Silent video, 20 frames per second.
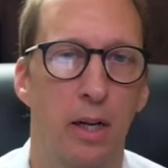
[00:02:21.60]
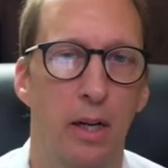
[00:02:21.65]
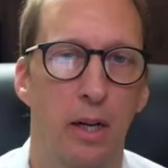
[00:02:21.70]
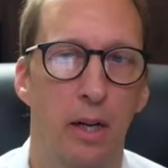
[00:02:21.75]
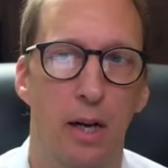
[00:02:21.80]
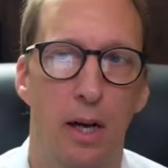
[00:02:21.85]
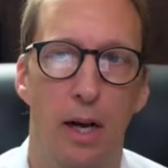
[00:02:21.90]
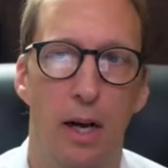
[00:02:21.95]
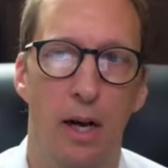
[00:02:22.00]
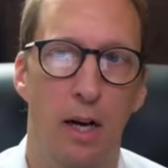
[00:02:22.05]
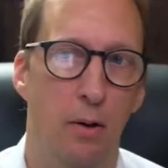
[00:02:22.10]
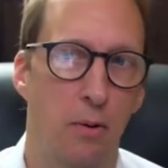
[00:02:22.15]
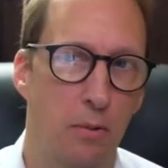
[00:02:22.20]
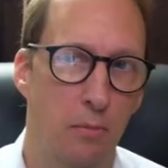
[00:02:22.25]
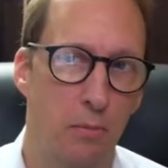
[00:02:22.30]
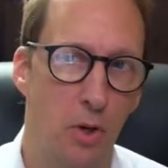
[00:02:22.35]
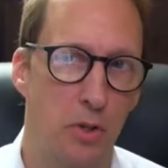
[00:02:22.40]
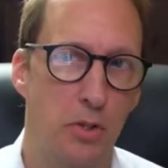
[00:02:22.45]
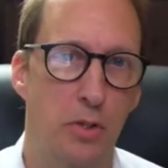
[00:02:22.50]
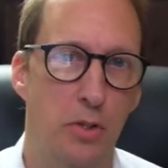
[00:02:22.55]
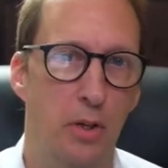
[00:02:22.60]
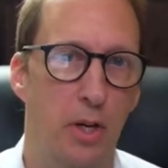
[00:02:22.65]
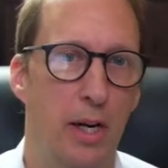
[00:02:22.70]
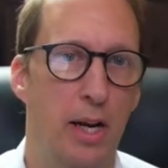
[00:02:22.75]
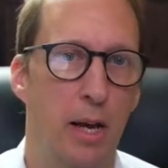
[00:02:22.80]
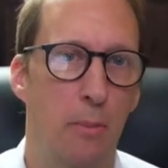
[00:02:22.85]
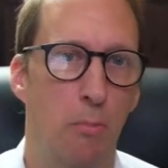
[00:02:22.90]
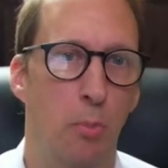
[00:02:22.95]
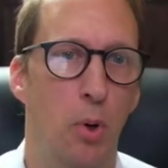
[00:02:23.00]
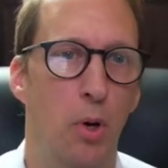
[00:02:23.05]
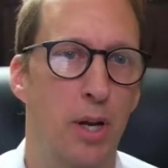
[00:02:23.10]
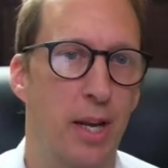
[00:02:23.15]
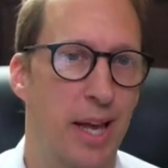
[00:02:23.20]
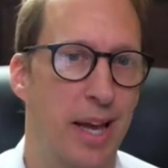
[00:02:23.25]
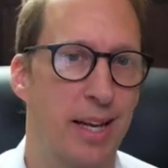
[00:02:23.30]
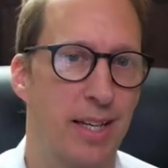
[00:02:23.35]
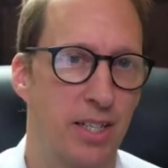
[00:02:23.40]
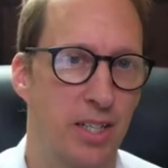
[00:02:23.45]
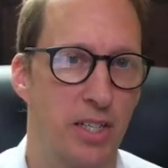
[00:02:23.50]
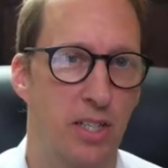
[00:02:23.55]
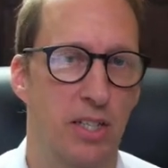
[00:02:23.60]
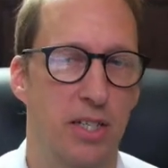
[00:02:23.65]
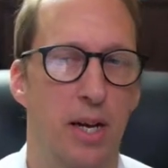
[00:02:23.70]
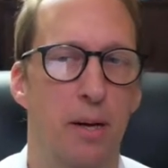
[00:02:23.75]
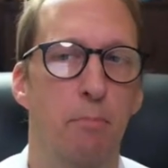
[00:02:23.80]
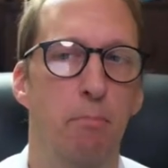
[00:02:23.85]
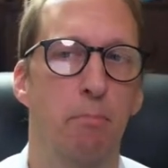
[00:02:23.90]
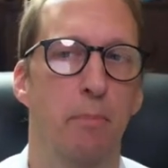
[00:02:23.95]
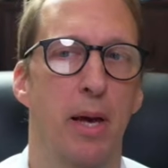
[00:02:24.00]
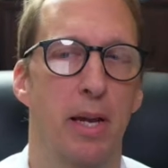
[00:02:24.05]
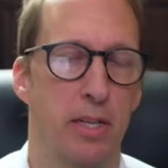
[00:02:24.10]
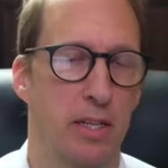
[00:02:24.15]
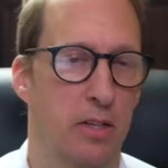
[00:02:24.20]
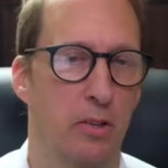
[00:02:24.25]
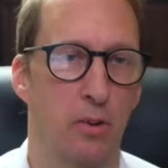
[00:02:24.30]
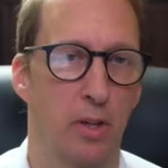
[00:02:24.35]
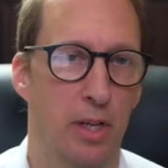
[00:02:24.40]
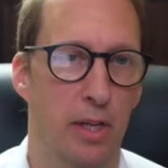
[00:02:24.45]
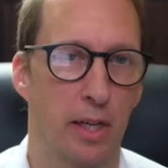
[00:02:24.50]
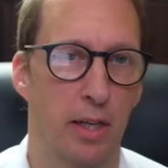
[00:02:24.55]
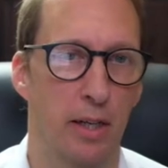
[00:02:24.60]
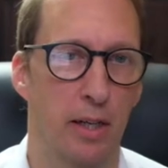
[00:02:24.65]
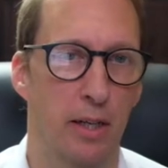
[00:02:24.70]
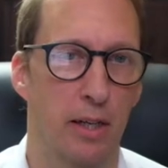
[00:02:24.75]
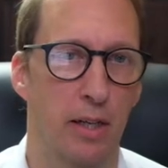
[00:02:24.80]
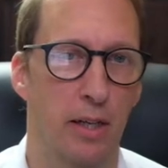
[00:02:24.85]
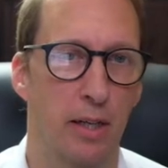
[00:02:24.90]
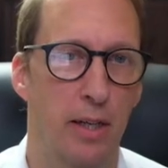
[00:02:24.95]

I'm also going to put a submenu in here,